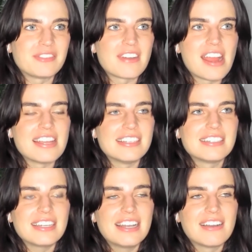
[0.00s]
friend
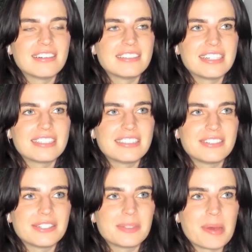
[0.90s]
in our like
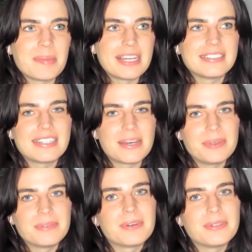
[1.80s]
little sweatpants that
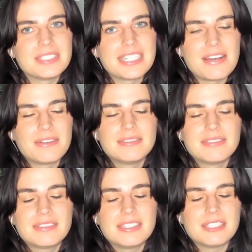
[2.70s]
we rolled down
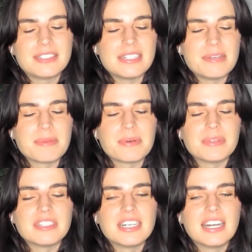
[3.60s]
to seem
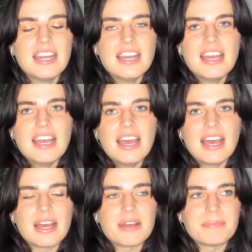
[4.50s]
cooler.
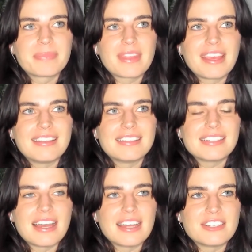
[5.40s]
And
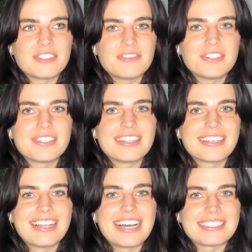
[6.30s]
I just filled the
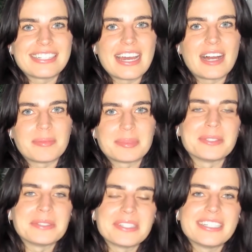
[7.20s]
glass
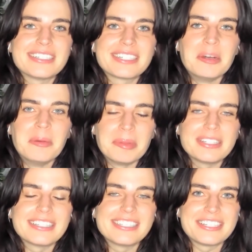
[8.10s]
absolutely,
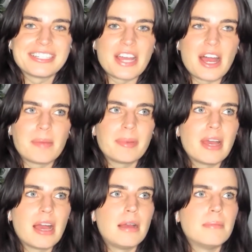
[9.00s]
completely to the top.
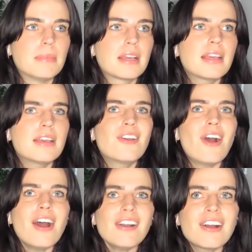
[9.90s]

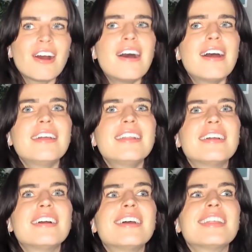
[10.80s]
Got caught
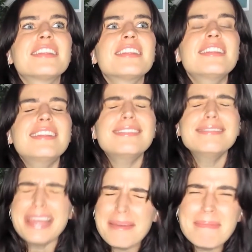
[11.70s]

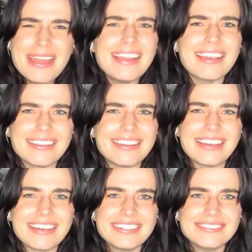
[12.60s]

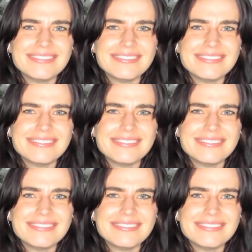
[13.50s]
immediately